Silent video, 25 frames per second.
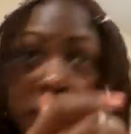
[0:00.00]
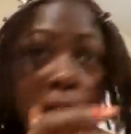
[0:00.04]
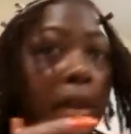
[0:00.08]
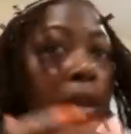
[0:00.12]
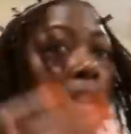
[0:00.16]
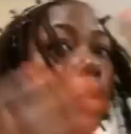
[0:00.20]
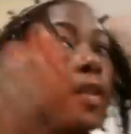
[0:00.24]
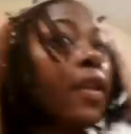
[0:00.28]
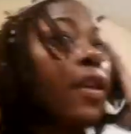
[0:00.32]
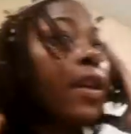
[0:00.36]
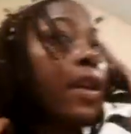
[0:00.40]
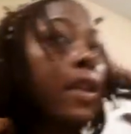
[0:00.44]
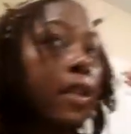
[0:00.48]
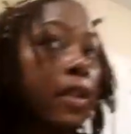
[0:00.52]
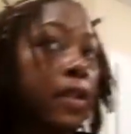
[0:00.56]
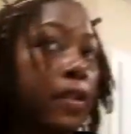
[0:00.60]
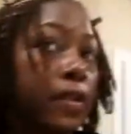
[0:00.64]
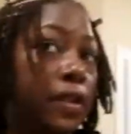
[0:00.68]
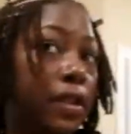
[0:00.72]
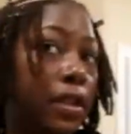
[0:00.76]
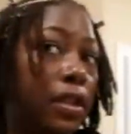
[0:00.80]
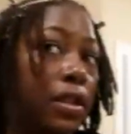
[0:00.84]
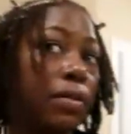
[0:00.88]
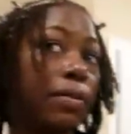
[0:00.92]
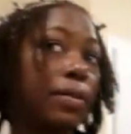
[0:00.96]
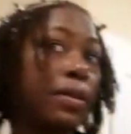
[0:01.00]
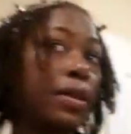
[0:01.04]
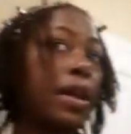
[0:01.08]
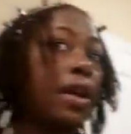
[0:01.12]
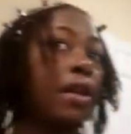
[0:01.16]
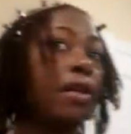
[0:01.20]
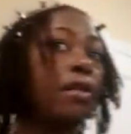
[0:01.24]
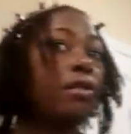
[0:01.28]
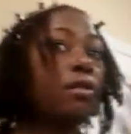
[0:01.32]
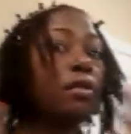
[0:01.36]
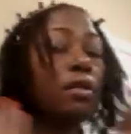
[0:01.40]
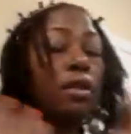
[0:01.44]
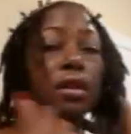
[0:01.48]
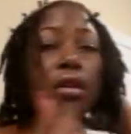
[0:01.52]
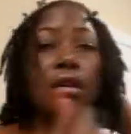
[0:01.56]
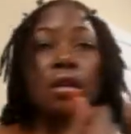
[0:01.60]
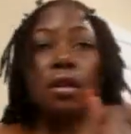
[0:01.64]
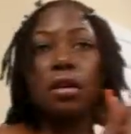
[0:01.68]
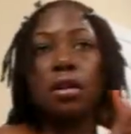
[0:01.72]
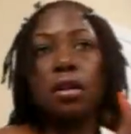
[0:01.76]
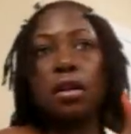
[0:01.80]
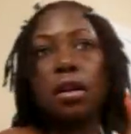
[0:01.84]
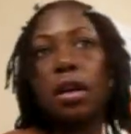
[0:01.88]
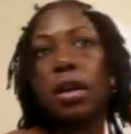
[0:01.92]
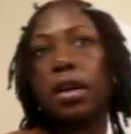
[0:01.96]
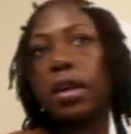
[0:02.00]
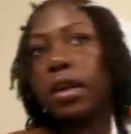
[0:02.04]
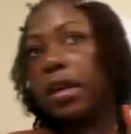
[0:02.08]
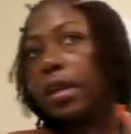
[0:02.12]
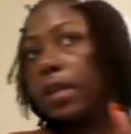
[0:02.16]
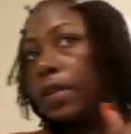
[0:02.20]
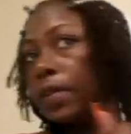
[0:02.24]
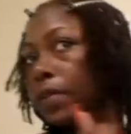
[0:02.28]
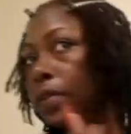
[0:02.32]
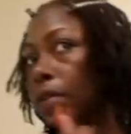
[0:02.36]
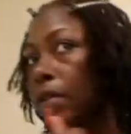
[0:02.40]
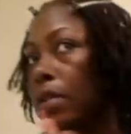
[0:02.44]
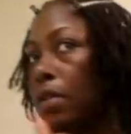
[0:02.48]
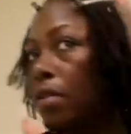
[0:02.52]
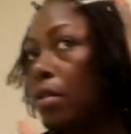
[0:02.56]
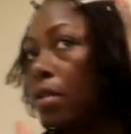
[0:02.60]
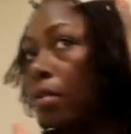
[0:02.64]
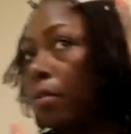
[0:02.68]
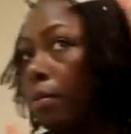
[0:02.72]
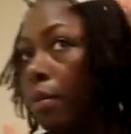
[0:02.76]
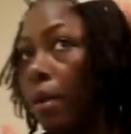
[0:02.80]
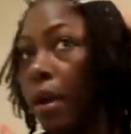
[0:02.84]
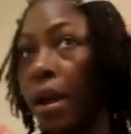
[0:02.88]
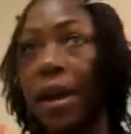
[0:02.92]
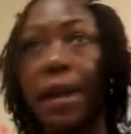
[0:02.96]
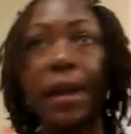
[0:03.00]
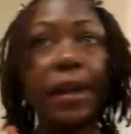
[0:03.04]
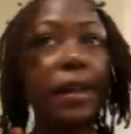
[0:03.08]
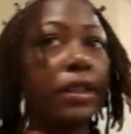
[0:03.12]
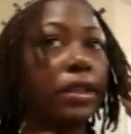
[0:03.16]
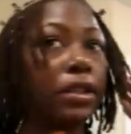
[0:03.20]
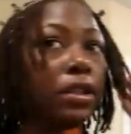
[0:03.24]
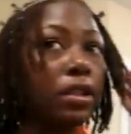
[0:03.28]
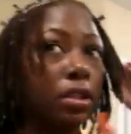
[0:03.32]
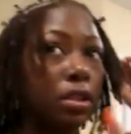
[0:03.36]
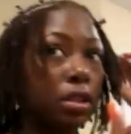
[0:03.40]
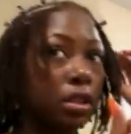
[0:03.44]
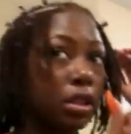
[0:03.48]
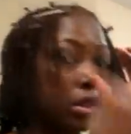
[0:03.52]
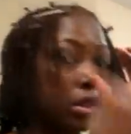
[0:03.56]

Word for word: And I could take these clips out, I guess, in the back and